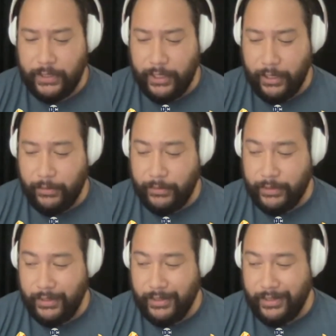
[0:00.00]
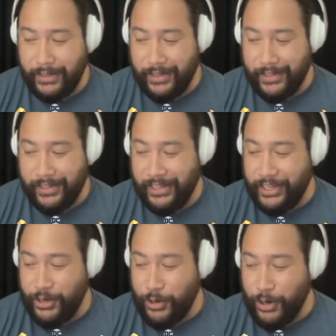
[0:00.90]
You know,
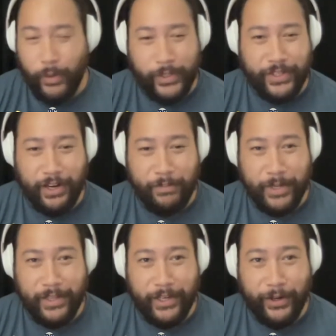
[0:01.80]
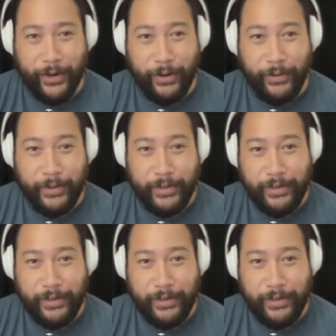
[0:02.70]
you know he's going to be the hero,